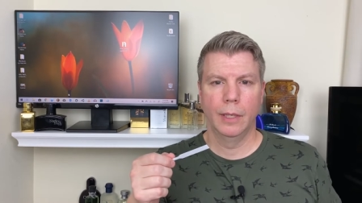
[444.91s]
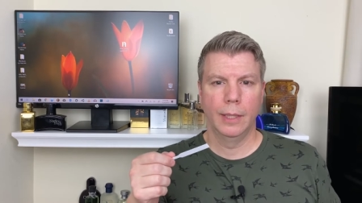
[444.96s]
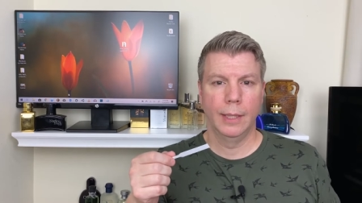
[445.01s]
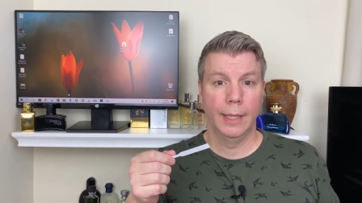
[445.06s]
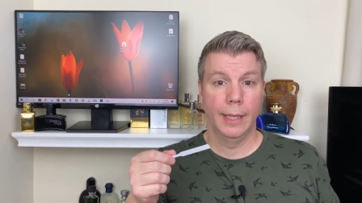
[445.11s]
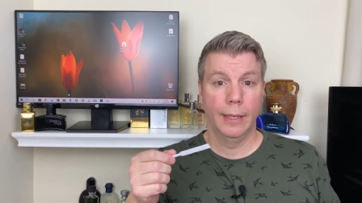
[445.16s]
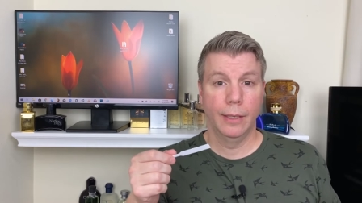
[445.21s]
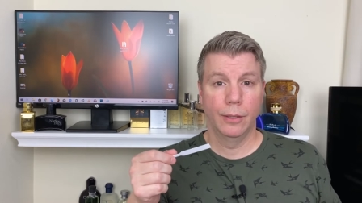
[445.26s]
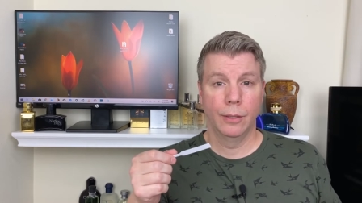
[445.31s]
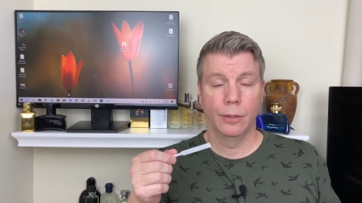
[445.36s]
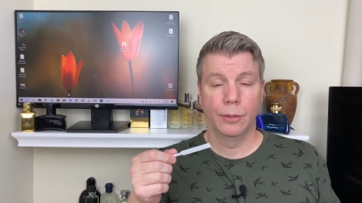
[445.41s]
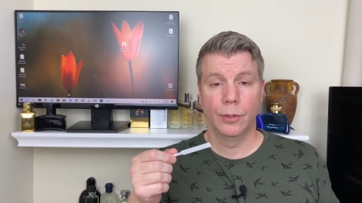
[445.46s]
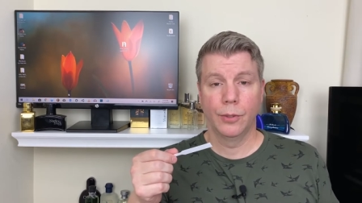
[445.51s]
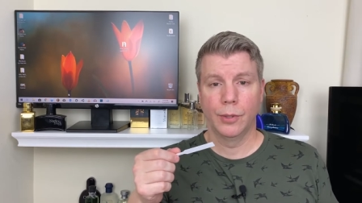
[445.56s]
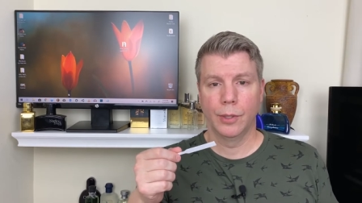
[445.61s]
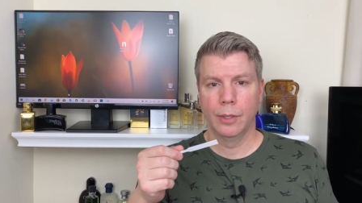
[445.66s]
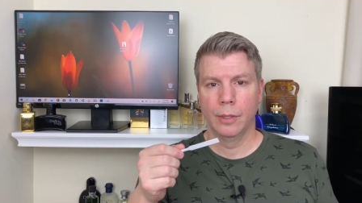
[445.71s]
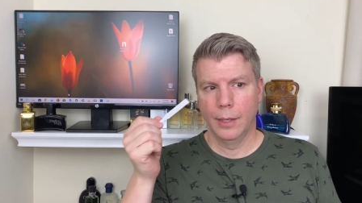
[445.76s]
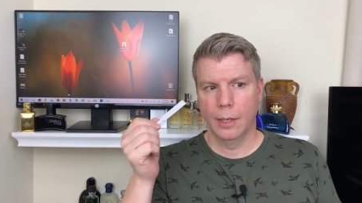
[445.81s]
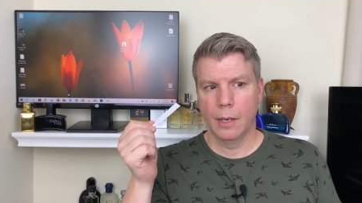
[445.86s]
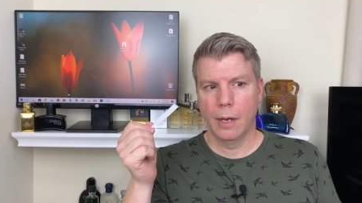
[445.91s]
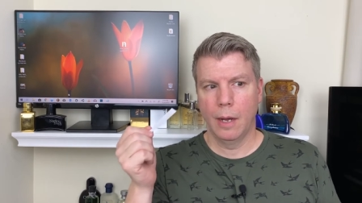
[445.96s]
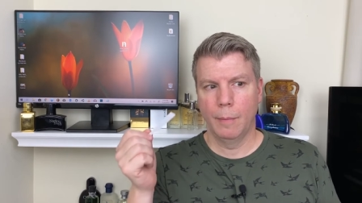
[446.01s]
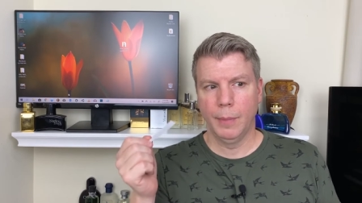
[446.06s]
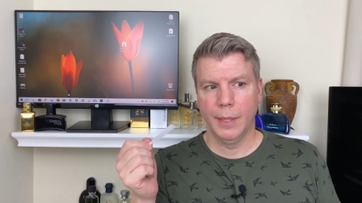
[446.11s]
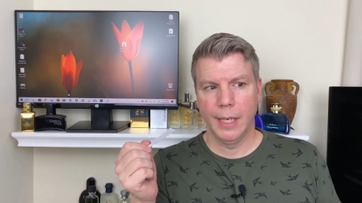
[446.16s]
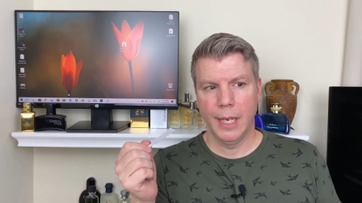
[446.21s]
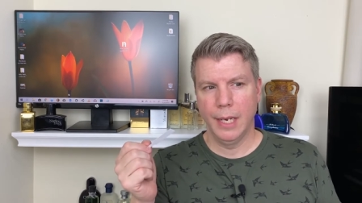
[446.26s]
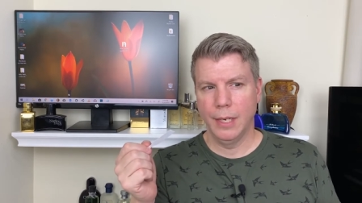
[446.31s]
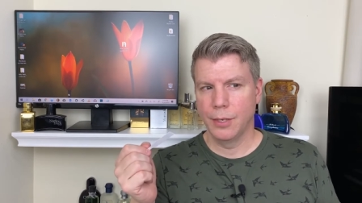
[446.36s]
the layers and the
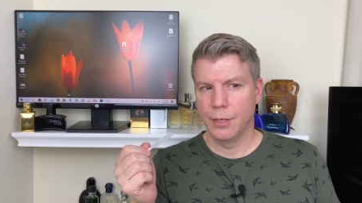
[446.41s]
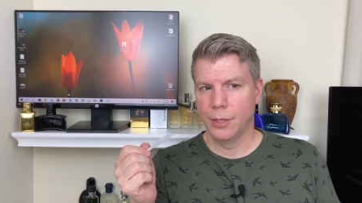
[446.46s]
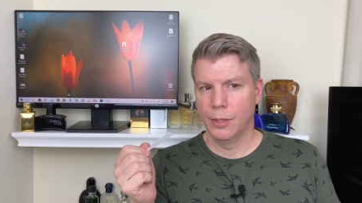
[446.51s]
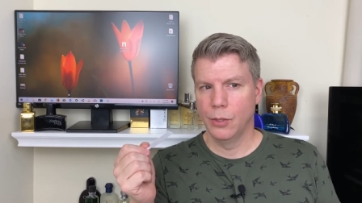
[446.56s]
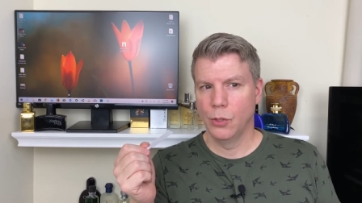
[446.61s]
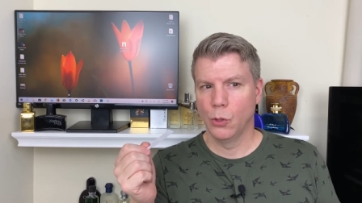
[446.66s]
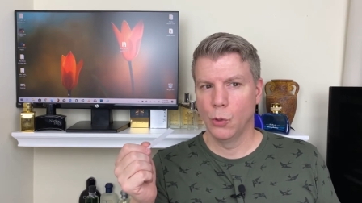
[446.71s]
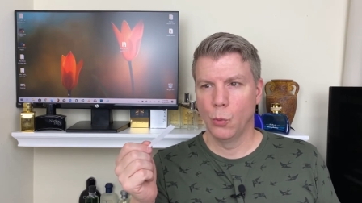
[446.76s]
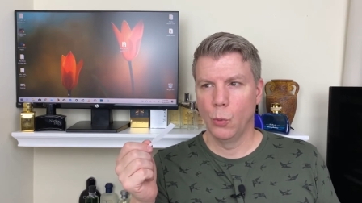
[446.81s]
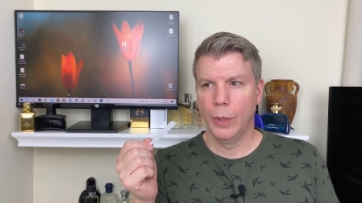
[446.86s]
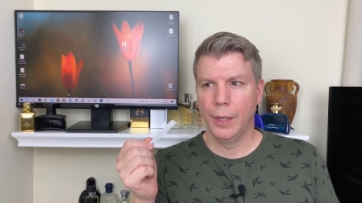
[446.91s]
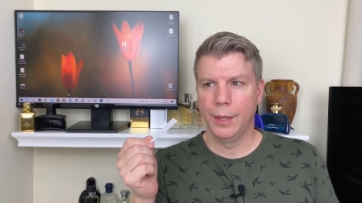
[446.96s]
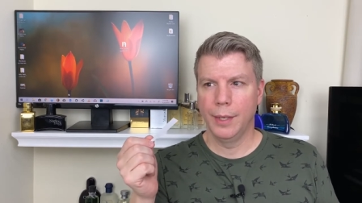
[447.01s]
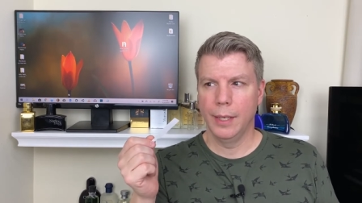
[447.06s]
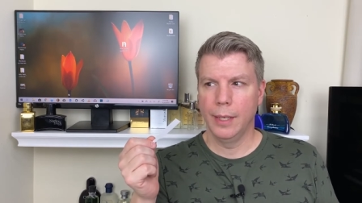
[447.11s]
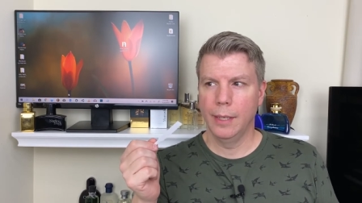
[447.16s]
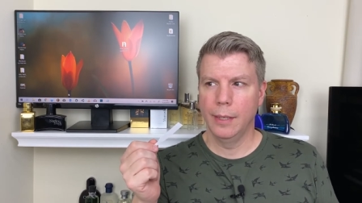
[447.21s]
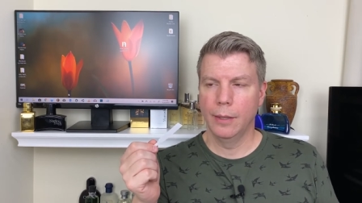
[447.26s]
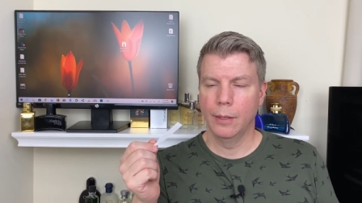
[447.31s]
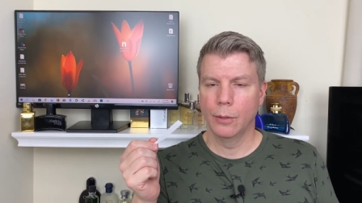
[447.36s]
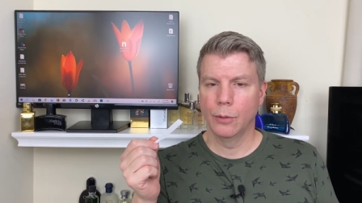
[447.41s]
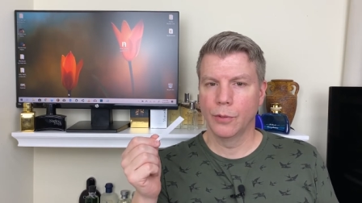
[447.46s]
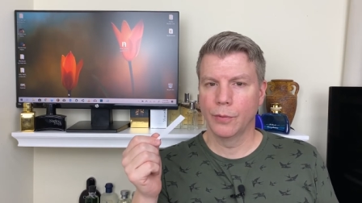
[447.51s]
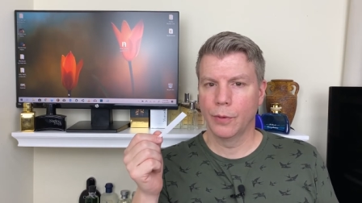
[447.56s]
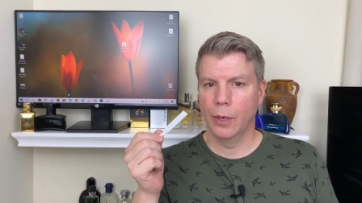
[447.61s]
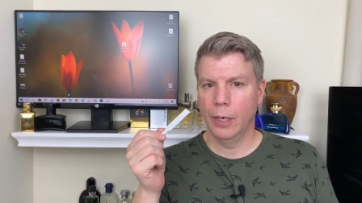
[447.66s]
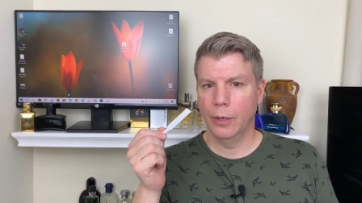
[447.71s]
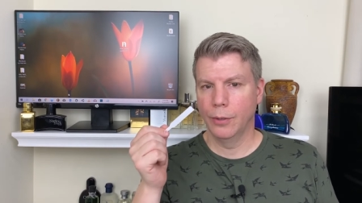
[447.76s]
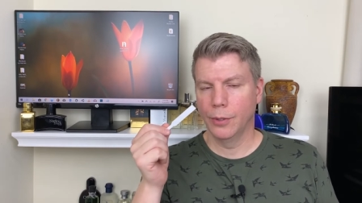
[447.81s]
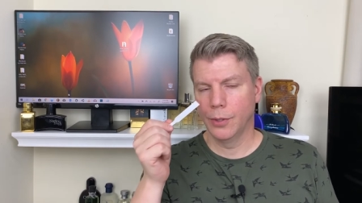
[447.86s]
complications within those
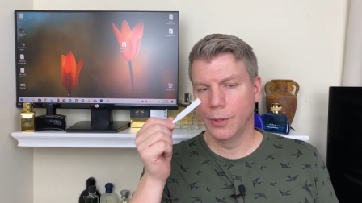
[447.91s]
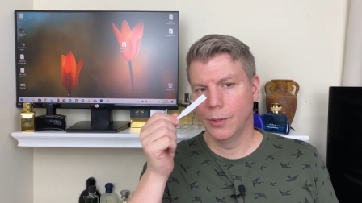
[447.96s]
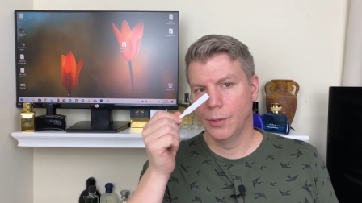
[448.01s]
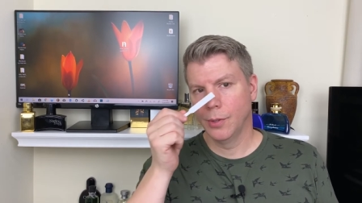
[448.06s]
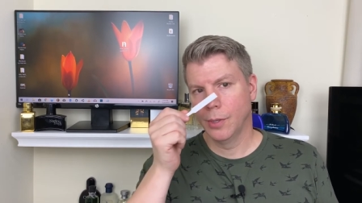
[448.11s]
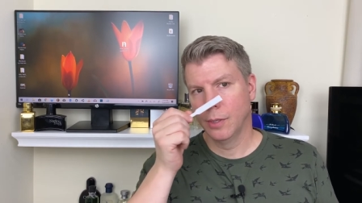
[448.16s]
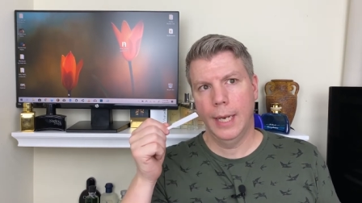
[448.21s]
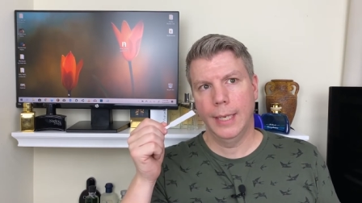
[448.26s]
fragrances.